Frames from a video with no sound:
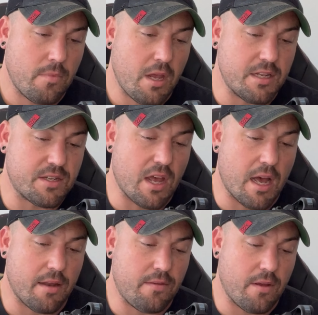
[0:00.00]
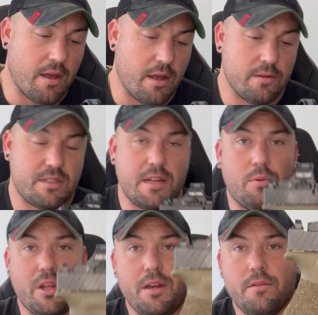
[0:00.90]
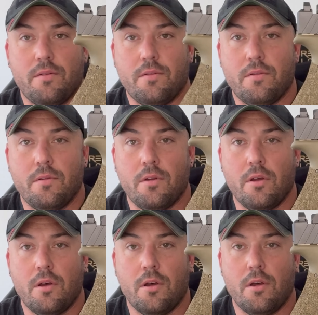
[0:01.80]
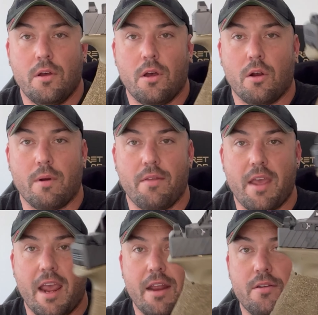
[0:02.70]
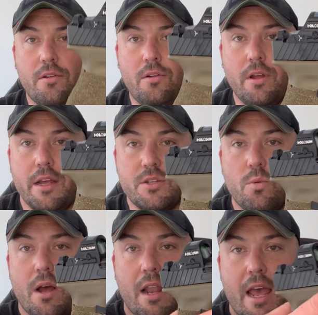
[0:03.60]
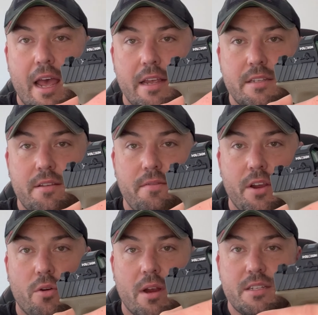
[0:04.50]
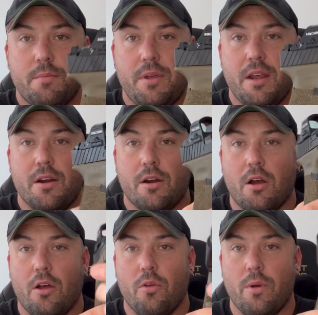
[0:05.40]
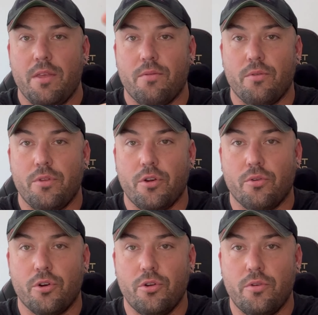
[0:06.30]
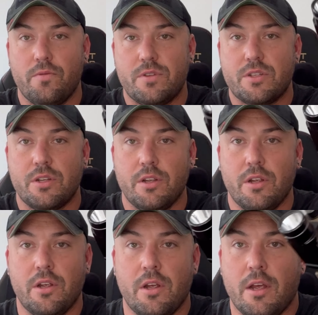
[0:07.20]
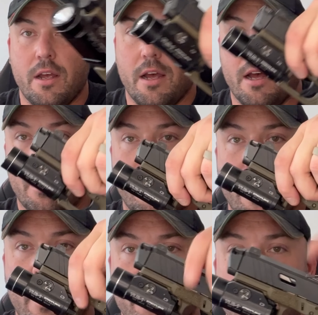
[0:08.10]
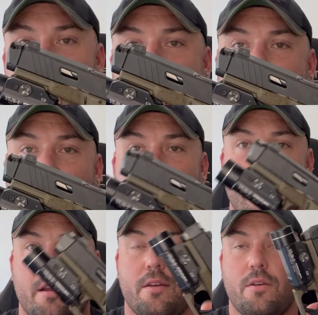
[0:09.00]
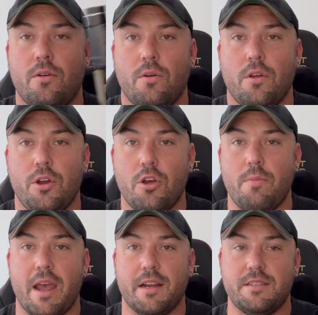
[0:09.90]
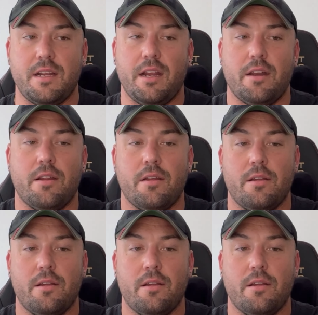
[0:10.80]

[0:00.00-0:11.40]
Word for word: it's got uh, stippling around the handle, as well as the finger rest up here, all the way through the grooves uh, and the other side. No magazine,